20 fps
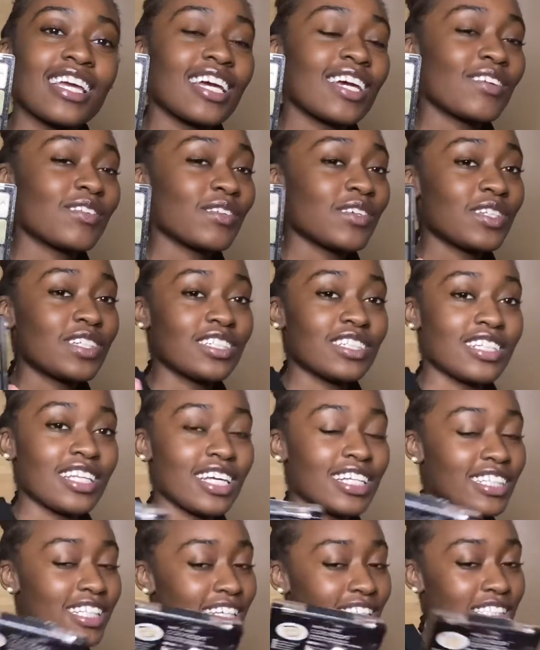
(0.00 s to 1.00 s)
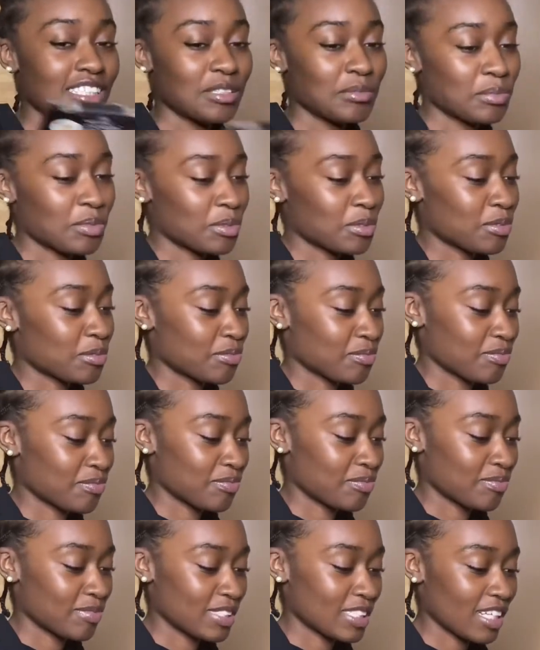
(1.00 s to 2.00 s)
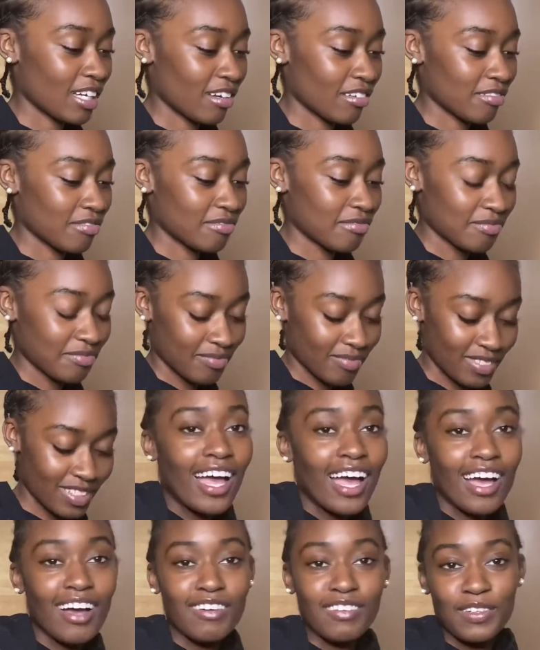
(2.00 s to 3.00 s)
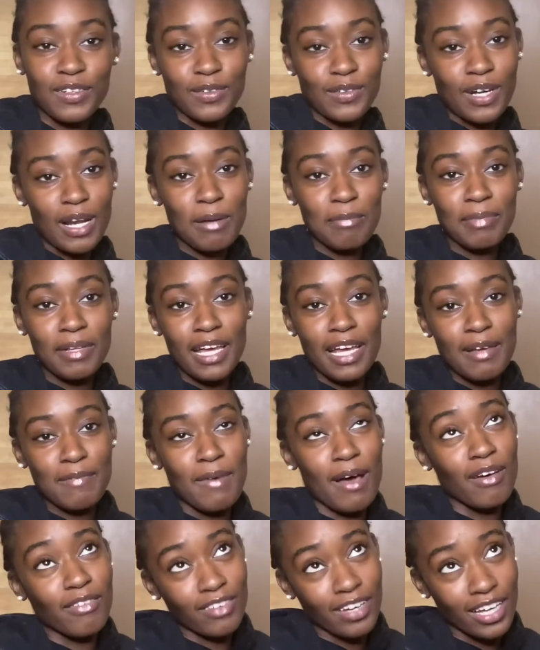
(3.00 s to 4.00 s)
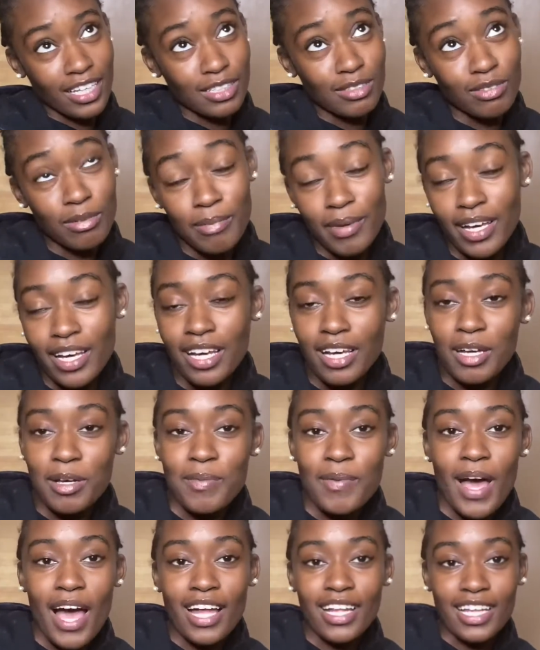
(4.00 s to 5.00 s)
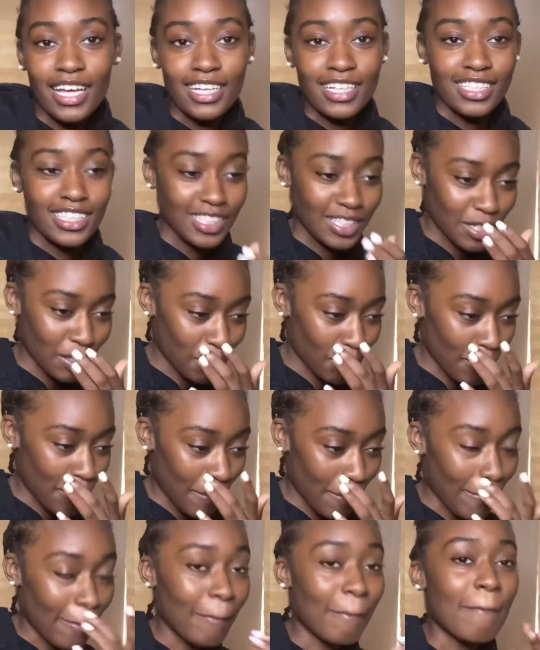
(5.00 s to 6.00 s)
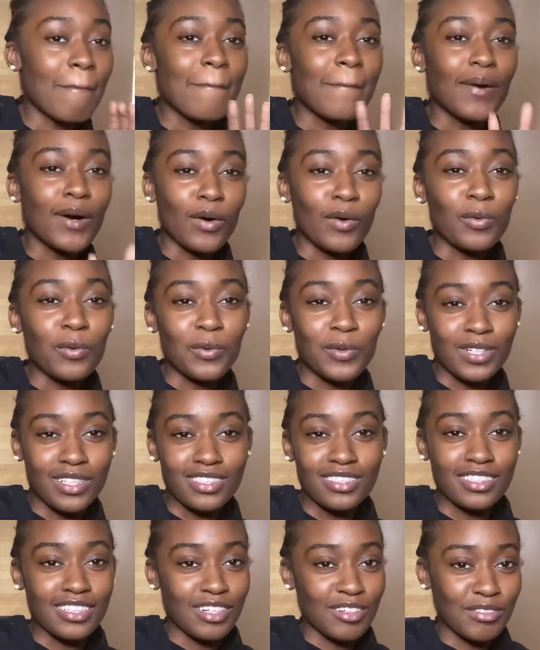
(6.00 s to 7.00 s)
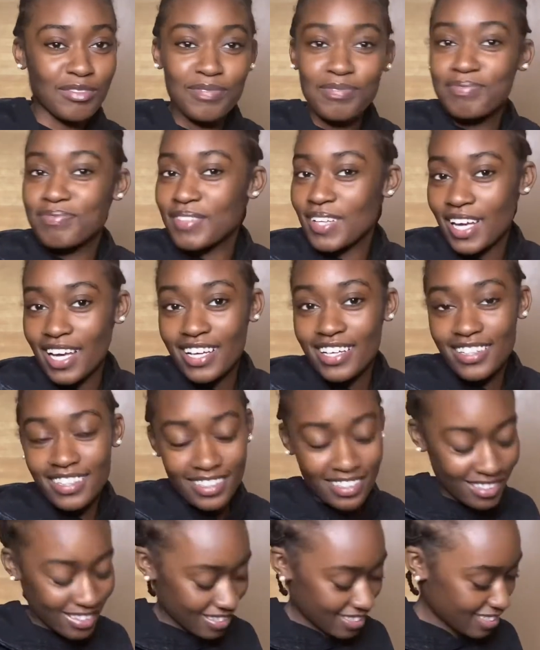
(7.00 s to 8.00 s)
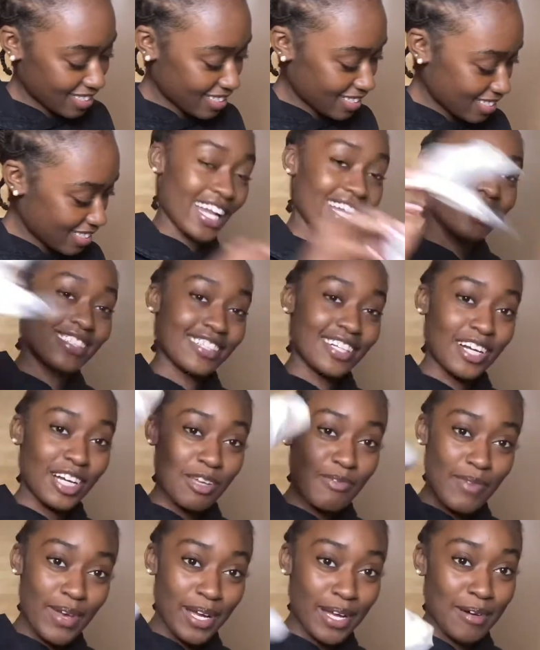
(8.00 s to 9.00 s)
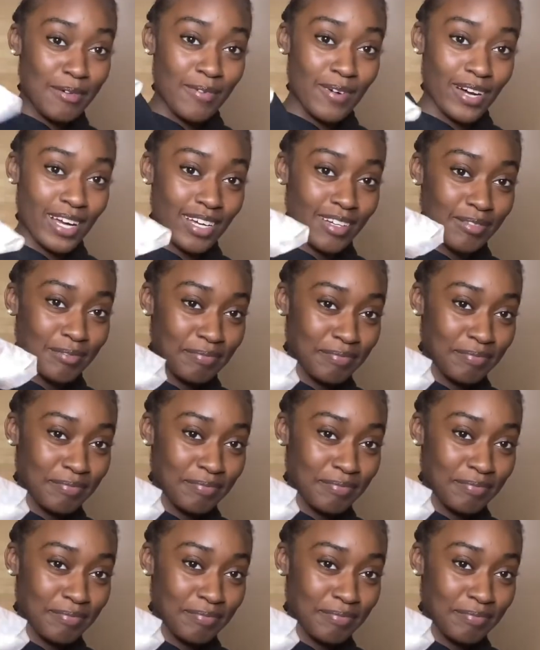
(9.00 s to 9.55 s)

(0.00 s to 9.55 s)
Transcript: If you just like that simple stuff. I don't know, when I play in my face with makeup, I like to do bold stuff, okay? Got a dirty makeup wipe,